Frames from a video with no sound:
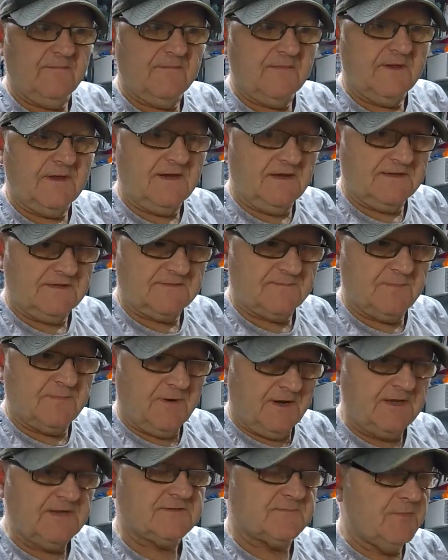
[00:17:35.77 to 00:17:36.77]

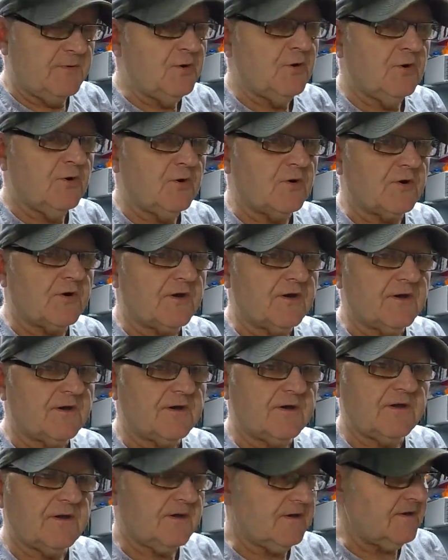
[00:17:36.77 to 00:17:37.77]
it's broke,
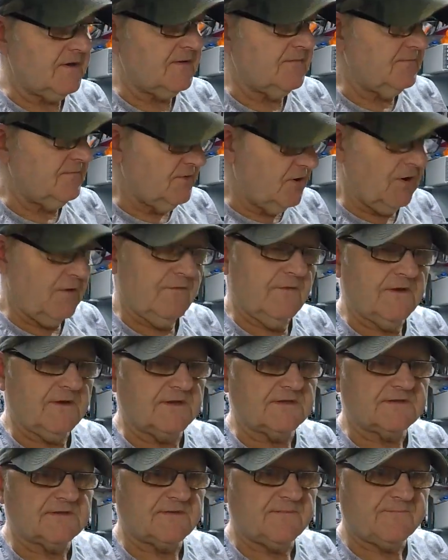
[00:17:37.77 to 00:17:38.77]
not on
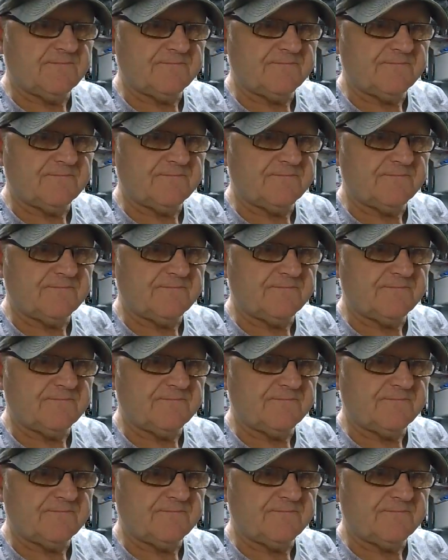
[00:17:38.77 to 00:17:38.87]
this,